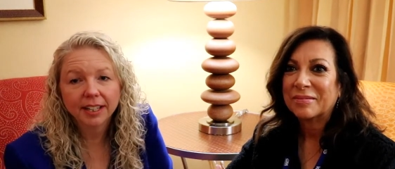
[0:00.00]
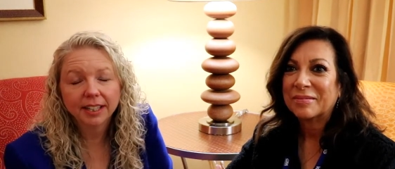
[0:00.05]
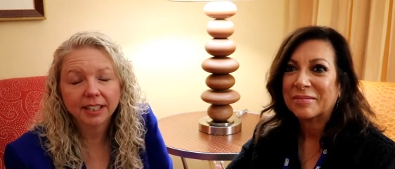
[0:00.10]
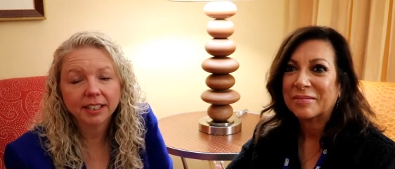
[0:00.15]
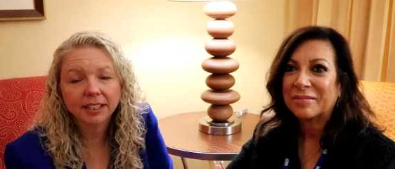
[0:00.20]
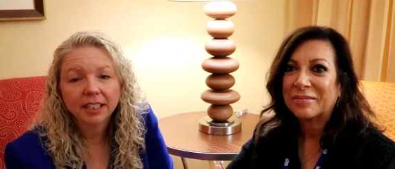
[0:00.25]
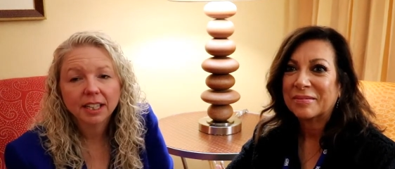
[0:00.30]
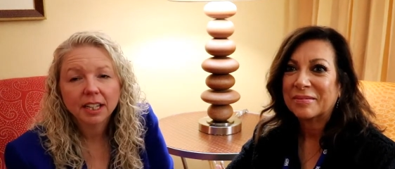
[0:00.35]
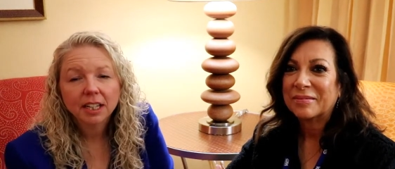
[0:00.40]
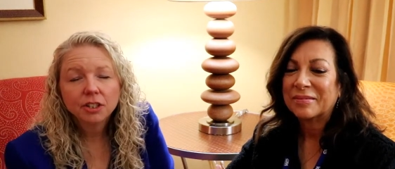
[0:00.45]

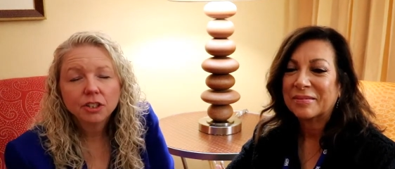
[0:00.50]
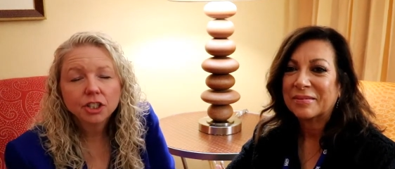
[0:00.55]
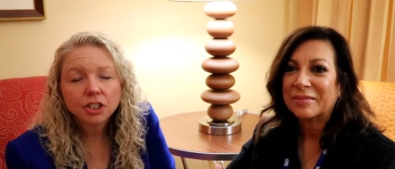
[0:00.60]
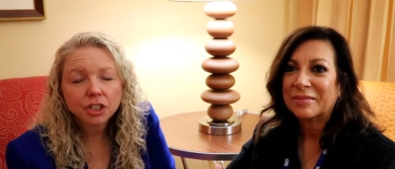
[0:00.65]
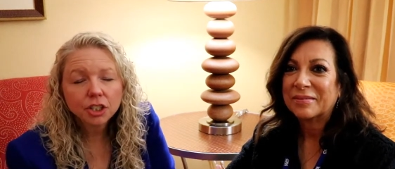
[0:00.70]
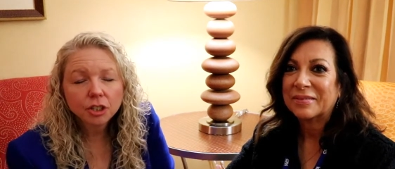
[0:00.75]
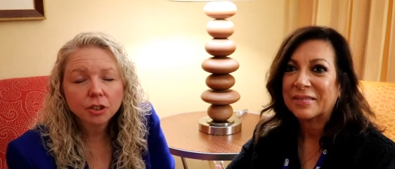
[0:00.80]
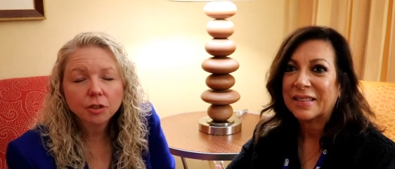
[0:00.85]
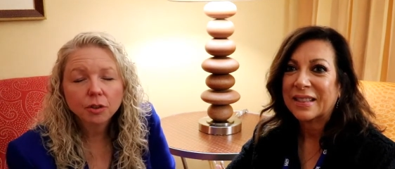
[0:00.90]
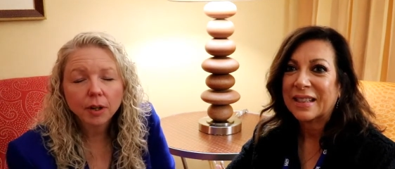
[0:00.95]
Speaker 1: And
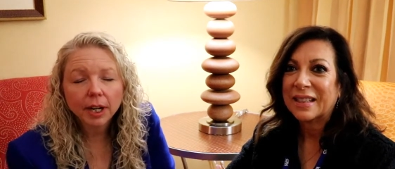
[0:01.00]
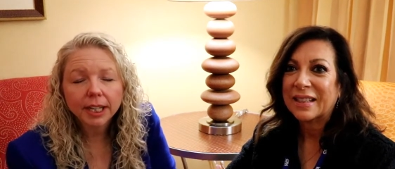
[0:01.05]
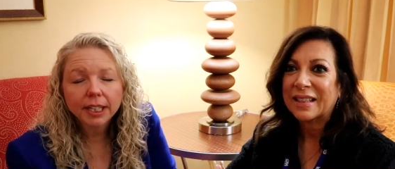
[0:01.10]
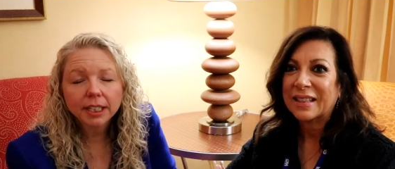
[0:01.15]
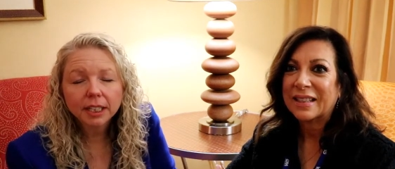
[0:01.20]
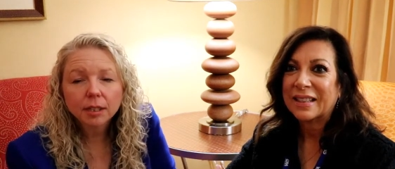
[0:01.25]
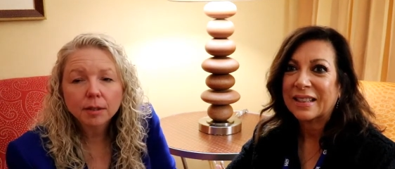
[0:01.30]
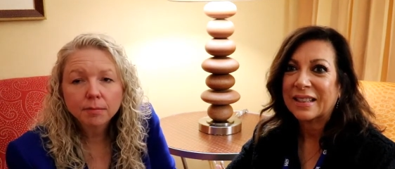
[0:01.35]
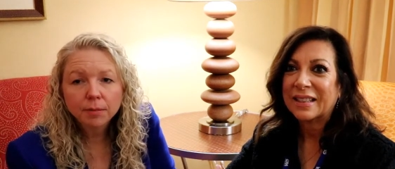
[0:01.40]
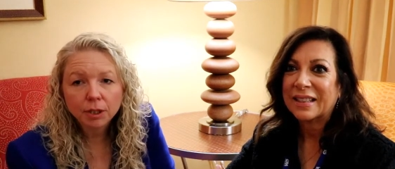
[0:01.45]
just a great
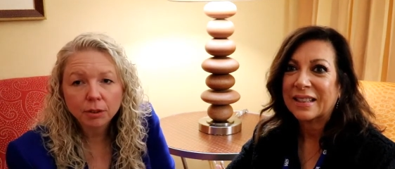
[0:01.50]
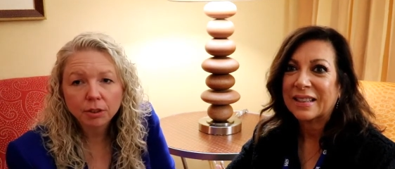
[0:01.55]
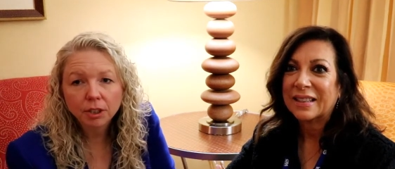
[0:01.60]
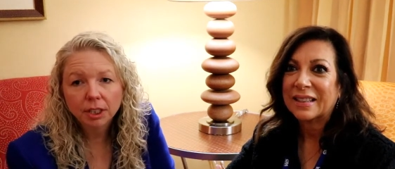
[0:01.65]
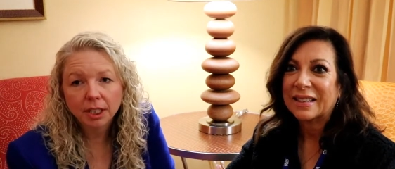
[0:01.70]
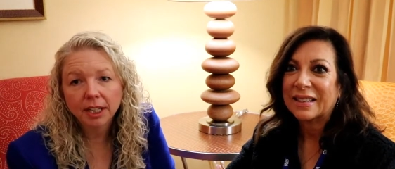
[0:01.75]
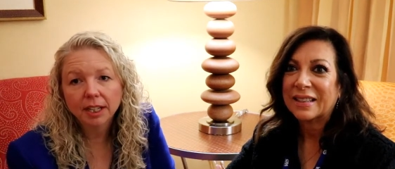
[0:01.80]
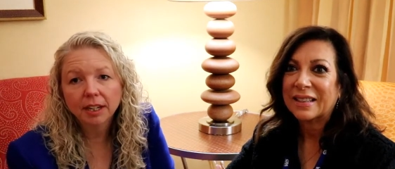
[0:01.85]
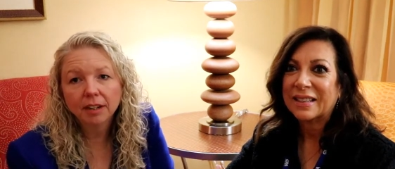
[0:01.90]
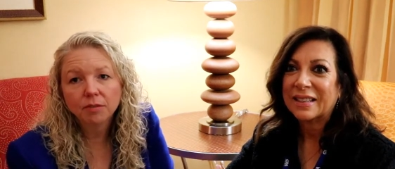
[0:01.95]

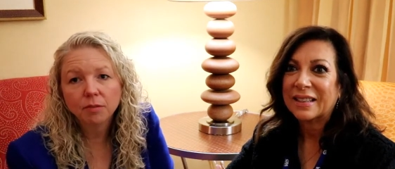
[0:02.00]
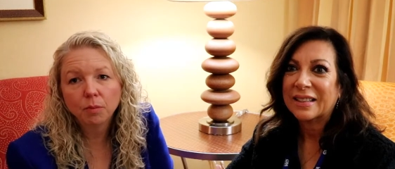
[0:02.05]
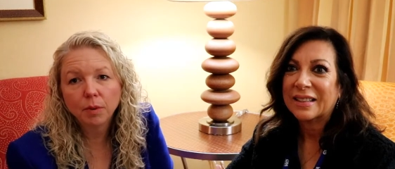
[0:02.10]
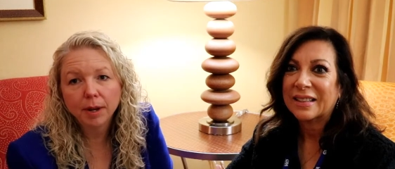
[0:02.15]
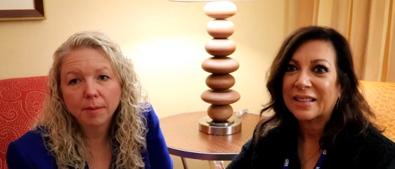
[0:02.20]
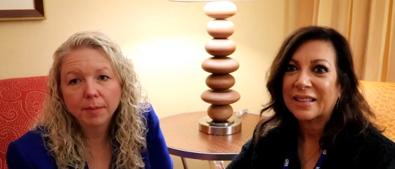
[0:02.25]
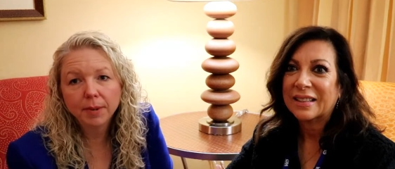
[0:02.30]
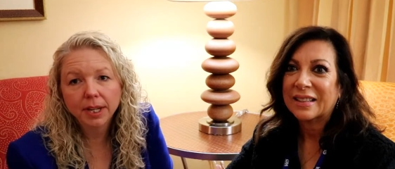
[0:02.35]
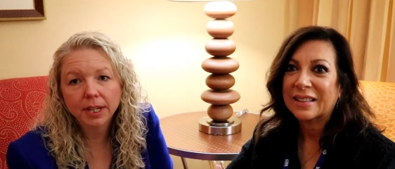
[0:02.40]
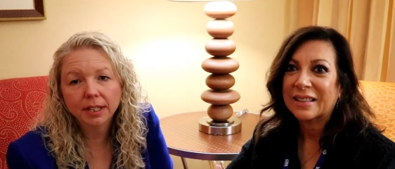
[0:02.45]
community of
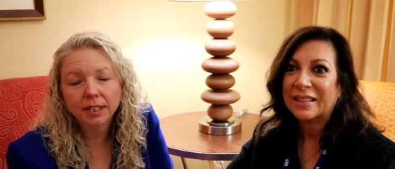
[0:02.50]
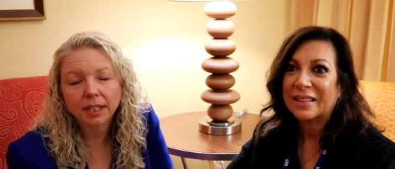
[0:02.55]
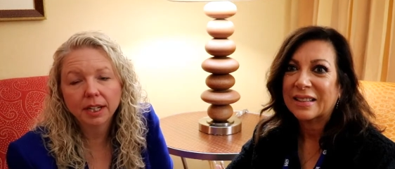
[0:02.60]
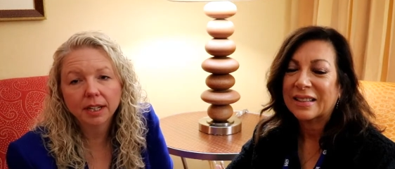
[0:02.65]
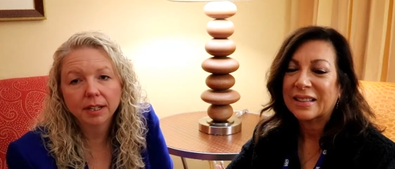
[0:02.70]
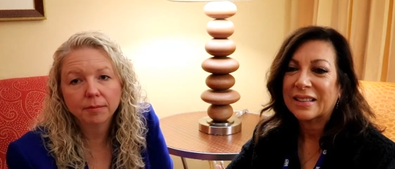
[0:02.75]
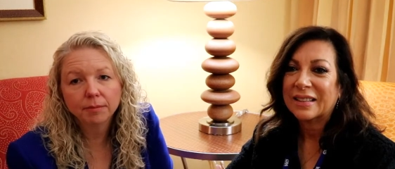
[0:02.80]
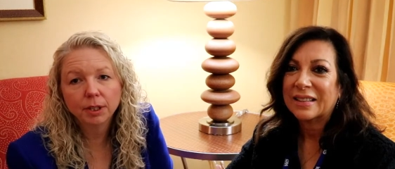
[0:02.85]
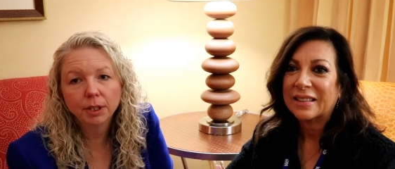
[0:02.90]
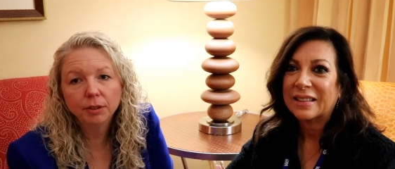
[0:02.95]
women
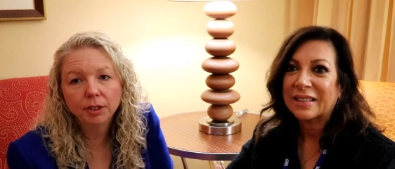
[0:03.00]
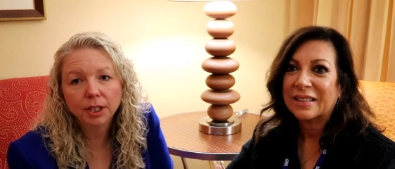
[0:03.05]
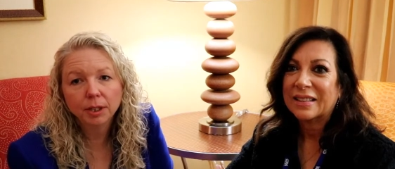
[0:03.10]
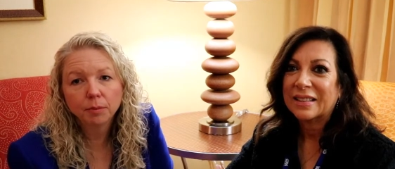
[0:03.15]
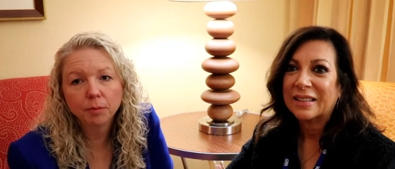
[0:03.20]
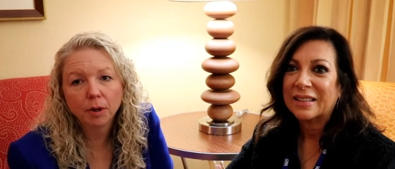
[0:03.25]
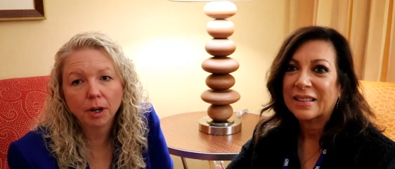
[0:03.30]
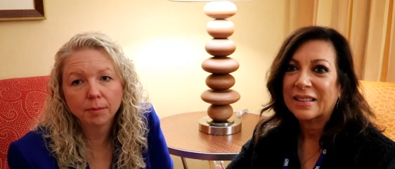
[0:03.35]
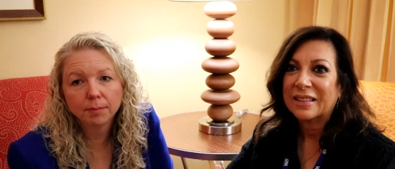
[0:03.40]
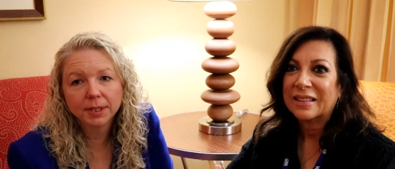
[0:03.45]
um, who
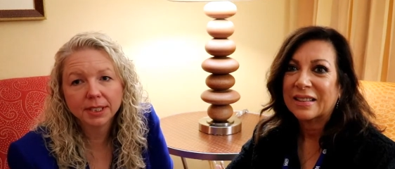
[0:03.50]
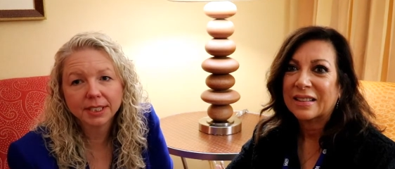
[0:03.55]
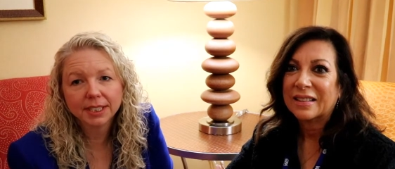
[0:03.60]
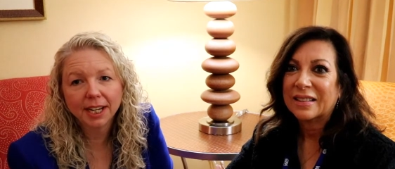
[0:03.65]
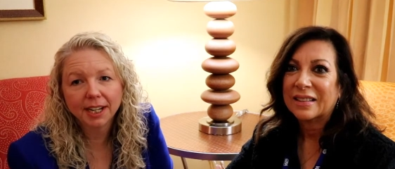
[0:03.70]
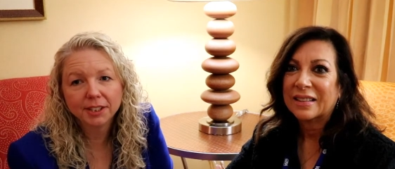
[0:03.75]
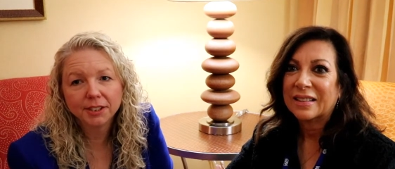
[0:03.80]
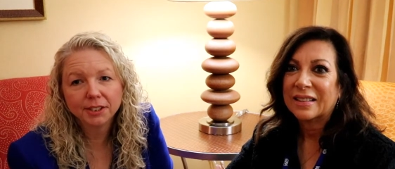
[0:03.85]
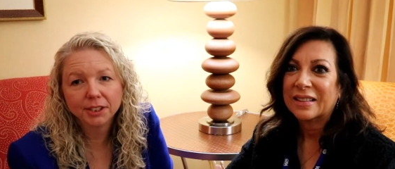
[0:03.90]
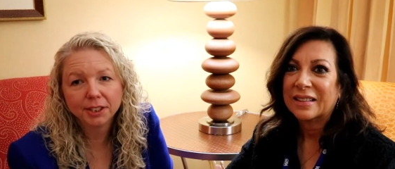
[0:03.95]
can walk
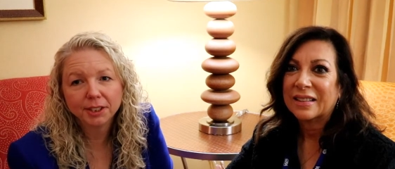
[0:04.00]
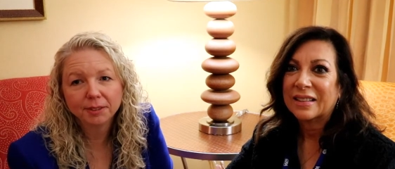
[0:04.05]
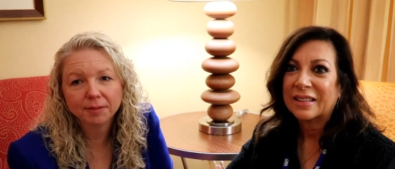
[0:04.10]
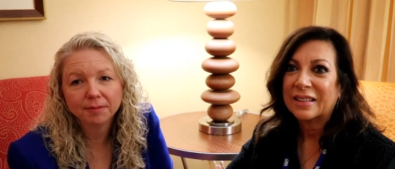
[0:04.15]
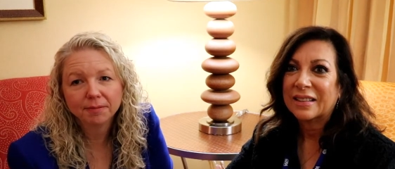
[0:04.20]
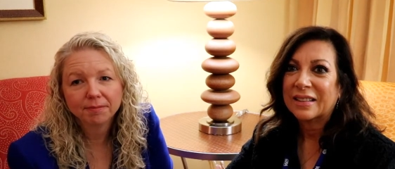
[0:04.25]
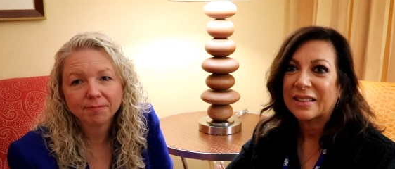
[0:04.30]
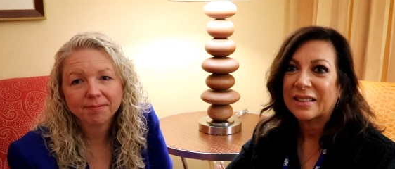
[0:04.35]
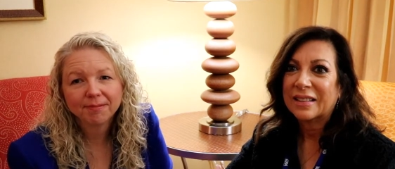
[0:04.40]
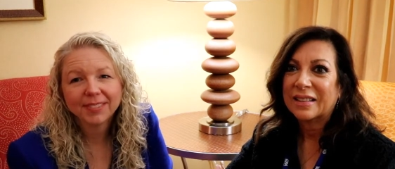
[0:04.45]
beside you.
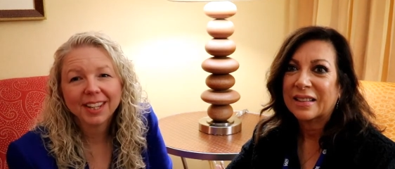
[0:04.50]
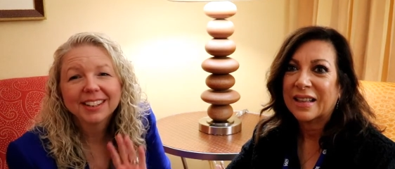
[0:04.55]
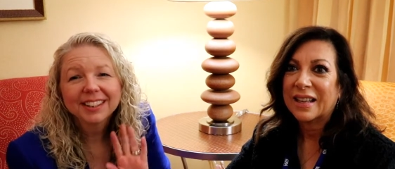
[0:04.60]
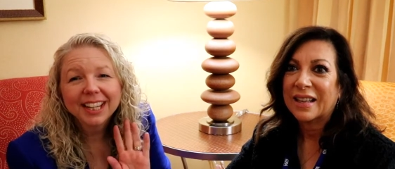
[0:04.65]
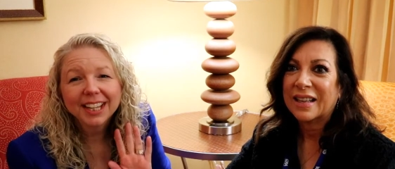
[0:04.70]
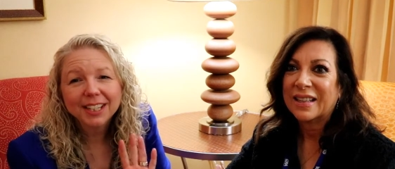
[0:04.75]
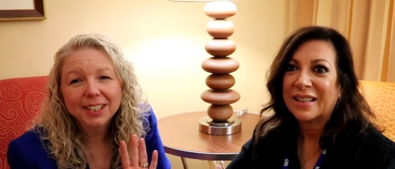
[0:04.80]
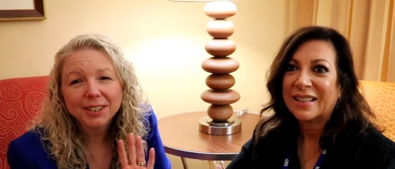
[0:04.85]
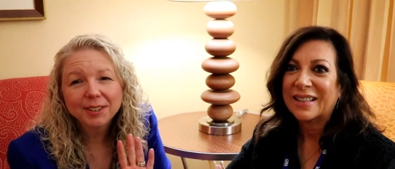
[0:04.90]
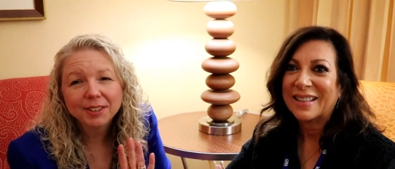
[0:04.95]

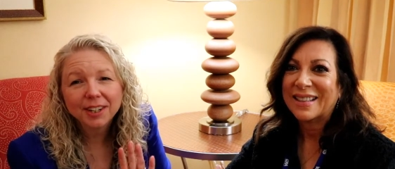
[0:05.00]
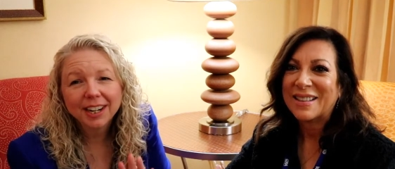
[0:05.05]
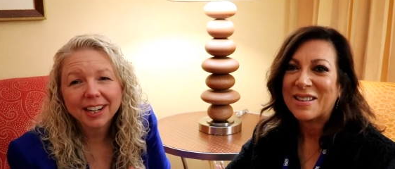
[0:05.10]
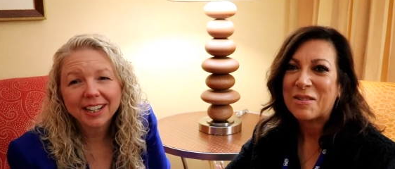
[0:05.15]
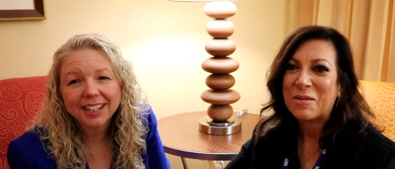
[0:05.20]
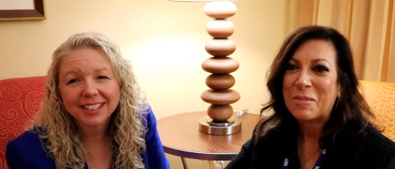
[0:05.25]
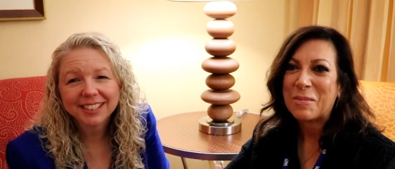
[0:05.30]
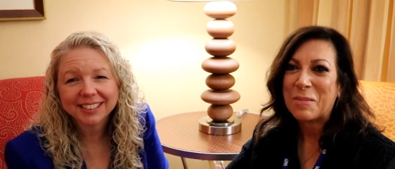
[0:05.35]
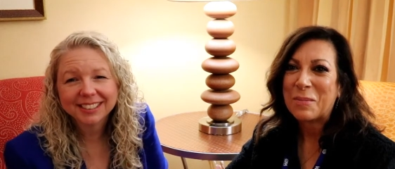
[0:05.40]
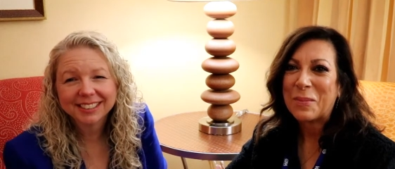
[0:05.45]
Thank you
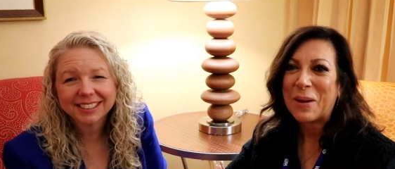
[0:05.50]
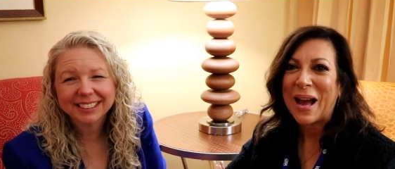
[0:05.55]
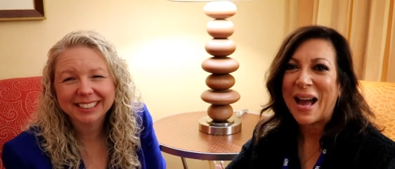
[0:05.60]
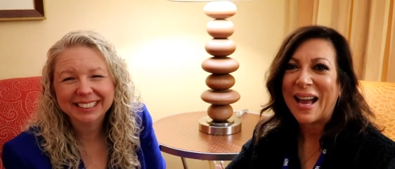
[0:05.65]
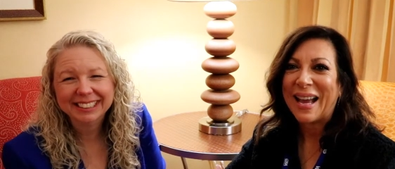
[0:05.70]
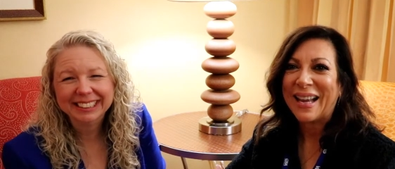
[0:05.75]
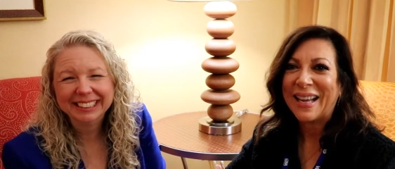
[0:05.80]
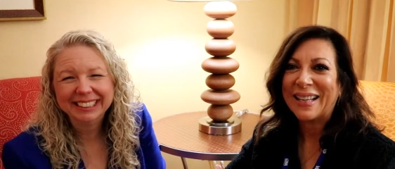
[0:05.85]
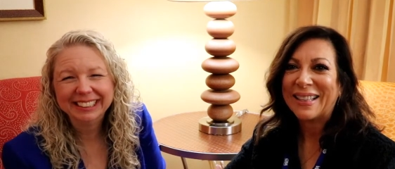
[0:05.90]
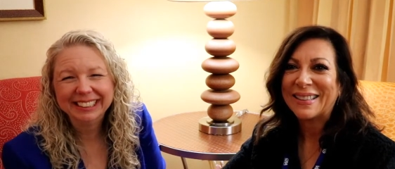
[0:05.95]
guys.
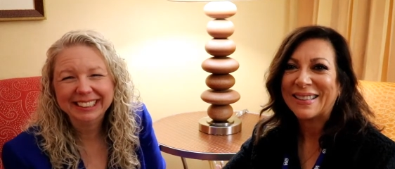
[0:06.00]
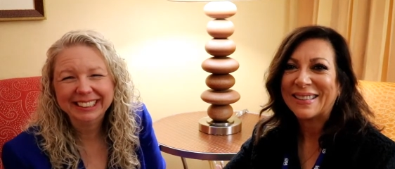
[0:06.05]
Bye.